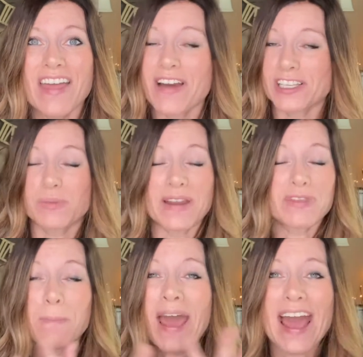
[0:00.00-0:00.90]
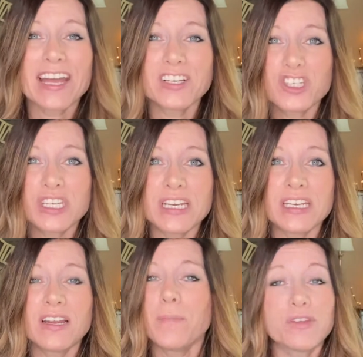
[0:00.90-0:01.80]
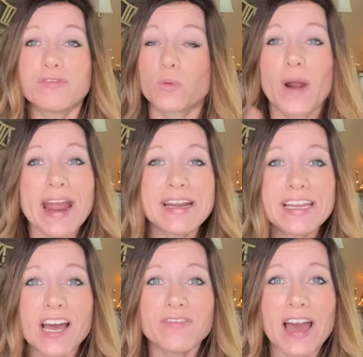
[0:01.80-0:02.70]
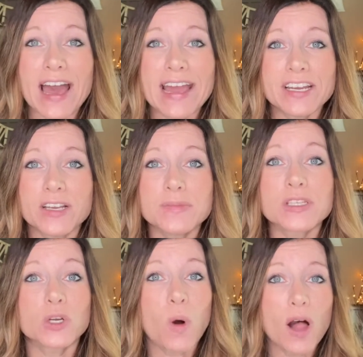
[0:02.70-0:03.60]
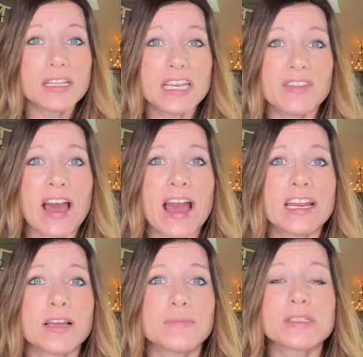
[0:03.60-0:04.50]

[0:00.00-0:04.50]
That's right, the packaging, the variety of the items, the quality of the items,